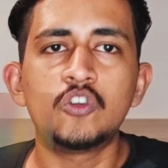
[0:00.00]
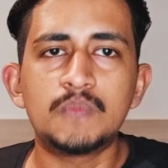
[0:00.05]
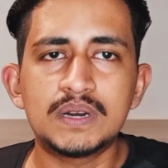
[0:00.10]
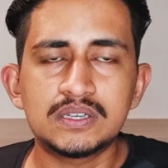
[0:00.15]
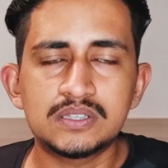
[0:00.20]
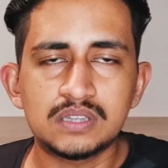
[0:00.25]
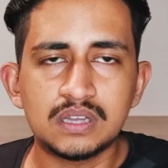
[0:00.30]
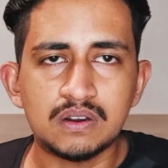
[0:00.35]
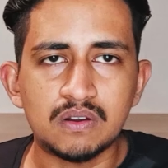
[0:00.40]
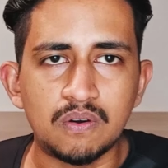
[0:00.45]

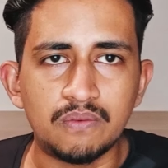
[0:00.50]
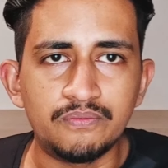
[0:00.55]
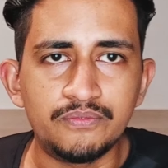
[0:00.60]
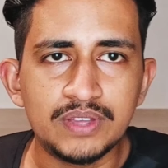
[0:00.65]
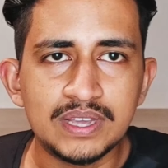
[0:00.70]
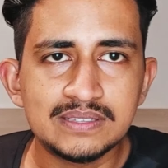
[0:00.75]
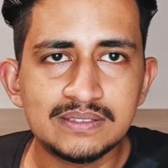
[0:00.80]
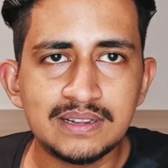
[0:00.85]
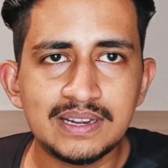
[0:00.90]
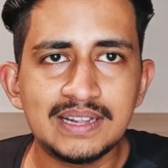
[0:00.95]
Humans are
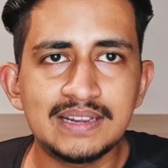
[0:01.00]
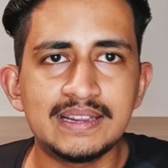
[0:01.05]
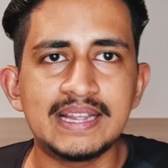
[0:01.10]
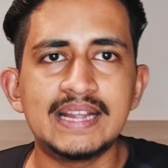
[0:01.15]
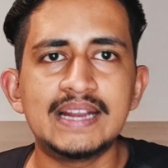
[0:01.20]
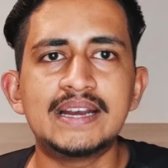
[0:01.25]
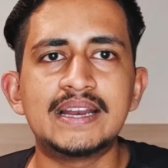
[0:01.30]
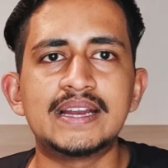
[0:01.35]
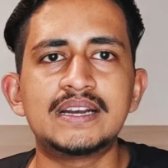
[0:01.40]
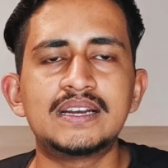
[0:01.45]
obviously
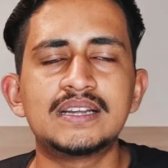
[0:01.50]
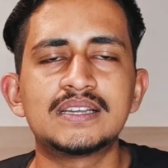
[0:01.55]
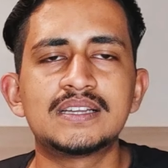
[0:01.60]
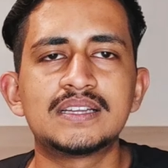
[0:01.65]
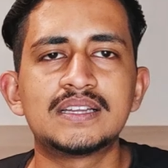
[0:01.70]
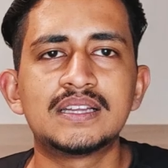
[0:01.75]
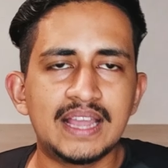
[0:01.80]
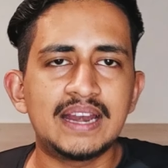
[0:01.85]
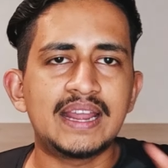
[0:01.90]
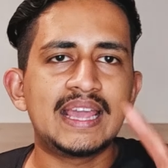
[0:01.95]
needed.
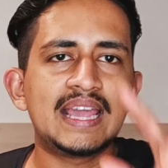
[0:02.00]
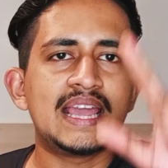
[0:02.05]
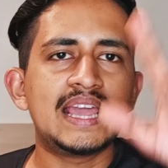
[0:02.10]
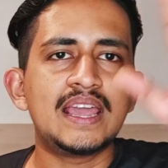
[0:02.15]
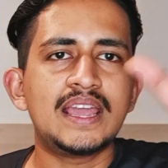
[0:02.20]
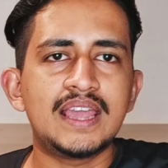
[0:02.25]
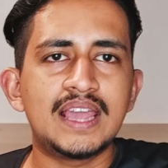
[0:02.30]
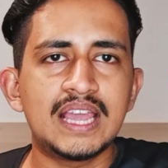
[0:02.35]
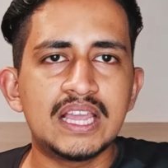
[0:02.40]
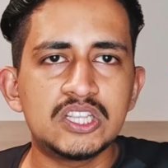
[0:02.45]
An
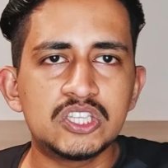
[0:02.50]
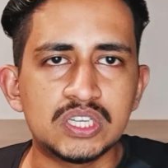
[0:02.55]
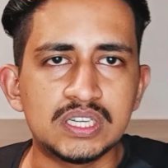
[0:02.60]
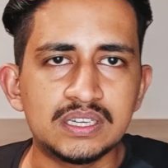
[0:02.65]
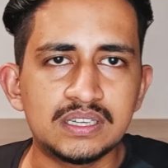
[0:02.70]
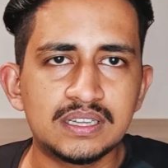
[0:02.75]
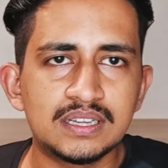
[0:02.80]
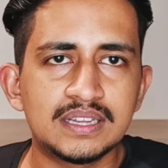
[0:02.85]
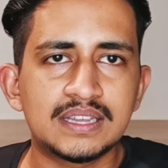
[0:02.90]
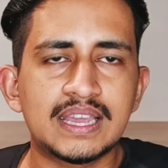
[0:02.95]
AI
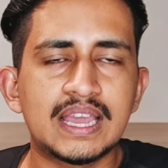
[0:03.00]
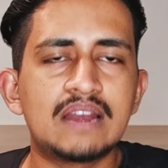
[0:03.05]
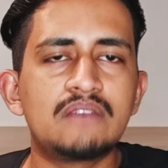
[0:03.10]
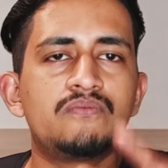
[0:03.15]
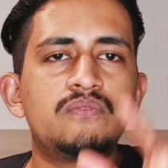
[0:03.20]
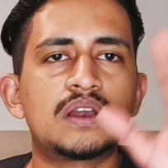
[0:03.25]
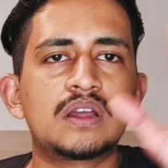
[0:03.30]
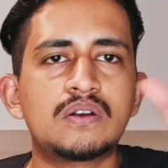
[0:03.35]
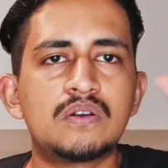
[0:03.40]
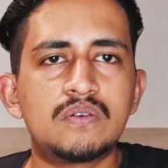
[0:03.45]
agent can
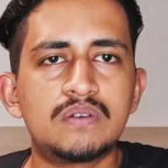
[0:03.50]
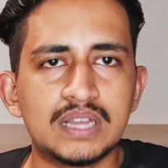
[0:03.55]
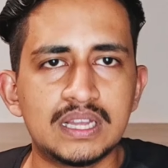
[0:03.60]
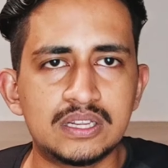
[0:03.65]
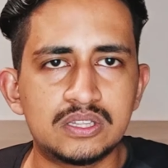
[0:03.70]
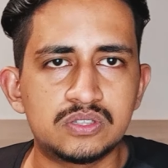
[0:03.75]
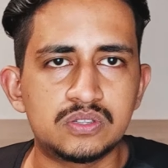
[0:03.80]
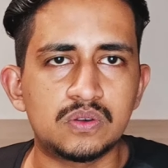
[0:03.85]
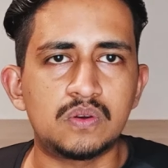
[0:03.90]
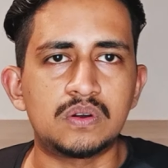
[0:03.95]
work on
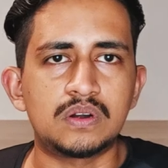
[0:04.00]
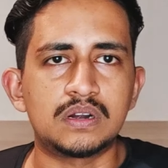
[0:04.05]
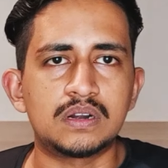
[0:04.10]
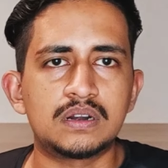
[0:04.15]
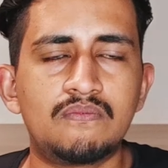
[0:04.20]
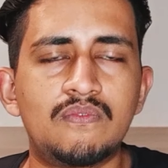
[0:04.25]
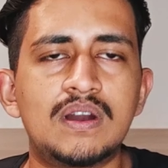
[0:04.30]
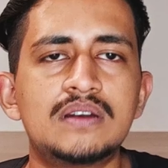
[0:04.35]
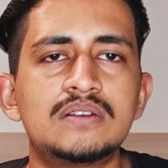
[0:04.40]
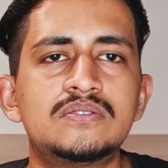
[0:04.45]
its own
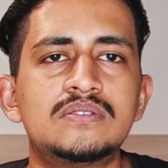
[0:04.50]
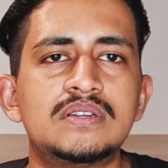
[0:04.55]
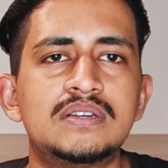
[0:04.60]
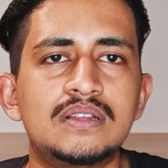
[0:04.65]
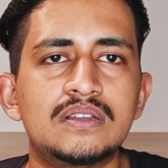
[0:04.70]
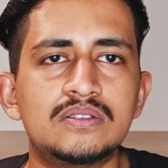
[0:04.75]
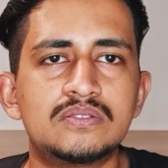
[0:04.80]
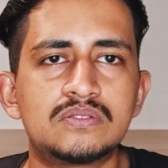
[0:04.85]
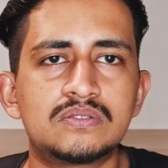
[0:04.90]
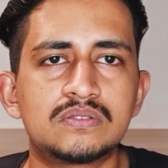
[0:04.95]
once
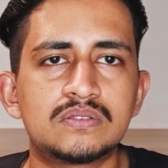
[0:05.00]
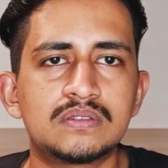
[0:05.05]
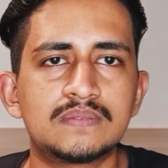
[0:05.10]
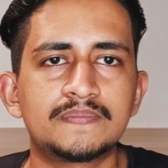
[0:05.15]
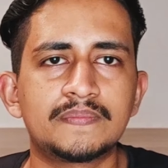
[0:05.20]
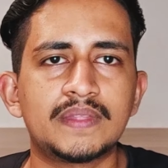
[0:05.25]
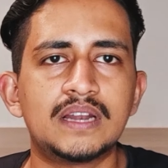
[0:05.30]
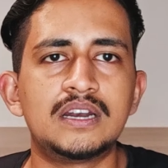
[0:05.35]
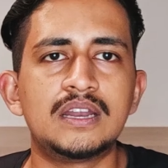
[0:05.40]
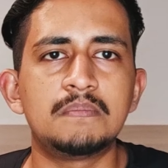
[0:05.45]
it is
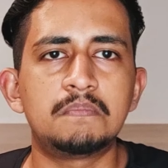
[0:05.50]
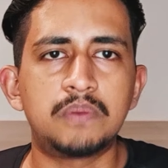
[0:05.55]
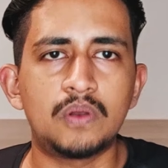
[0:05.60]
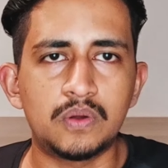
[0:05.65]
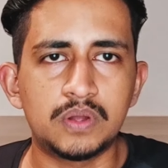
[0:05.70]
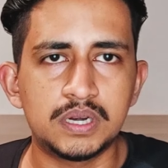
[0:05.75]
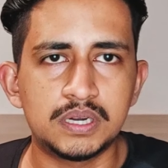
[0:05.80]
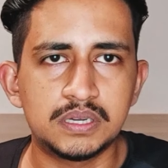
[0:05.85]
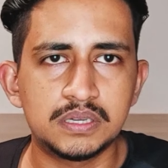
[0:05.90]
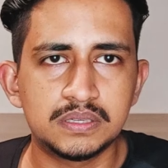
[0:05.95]

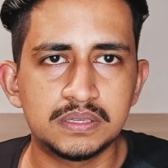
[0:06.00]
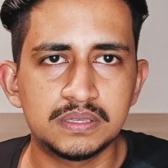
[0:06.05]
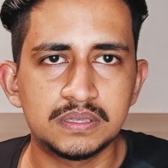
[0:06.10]
deployed.